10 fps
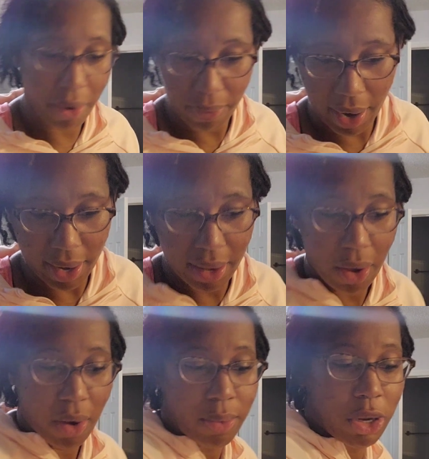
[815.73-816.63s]
already.
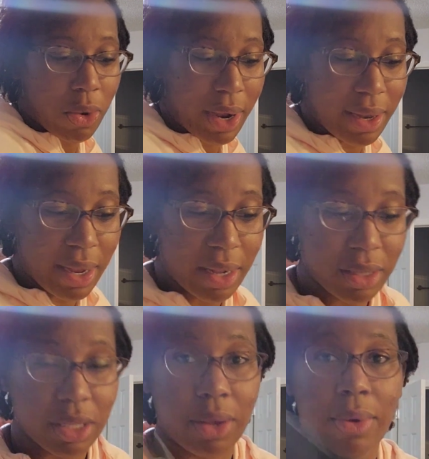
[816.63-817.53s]
Oh, no, I didn't.
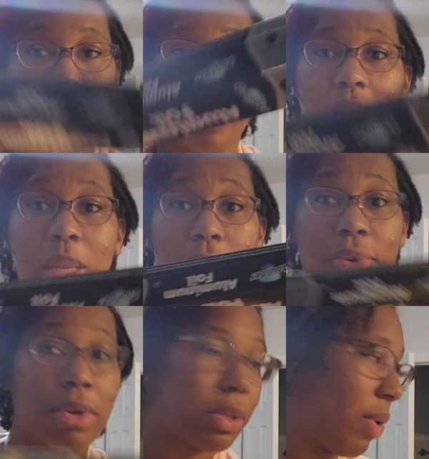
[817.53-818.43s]
So the aluminum
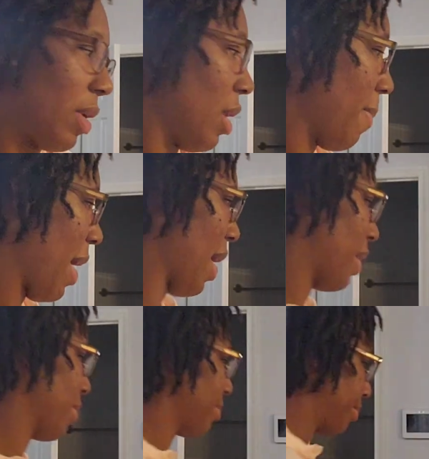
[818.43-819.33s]
foil is going in the bag.